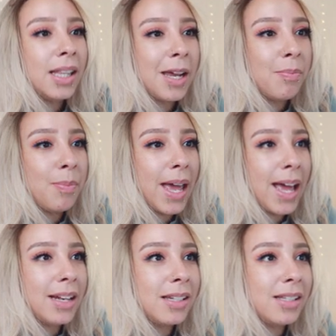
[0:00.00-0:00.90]
like,
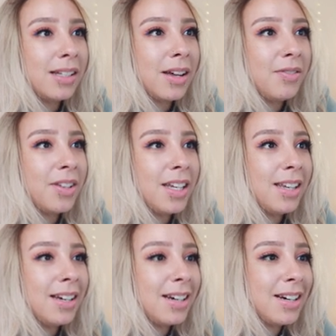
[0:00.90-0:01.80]
band stuff in
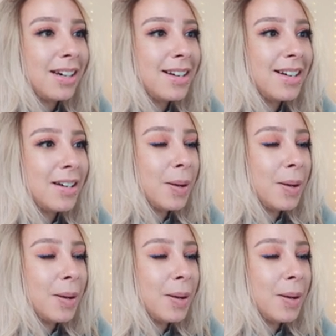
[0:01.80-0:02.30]
here.